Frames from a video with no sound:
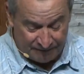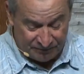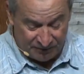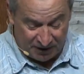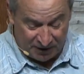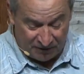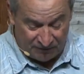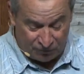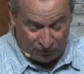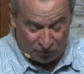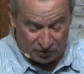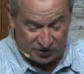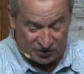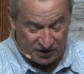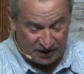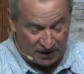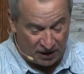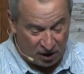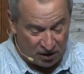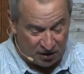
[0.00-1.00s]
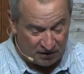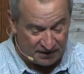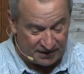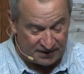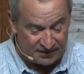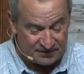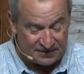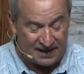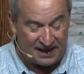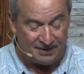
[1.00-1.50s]
Therefore she called
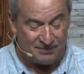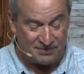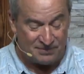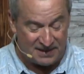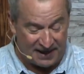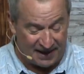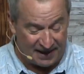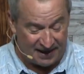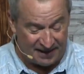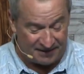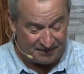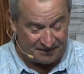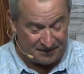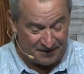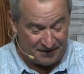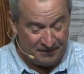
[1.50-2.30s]
his name Dan.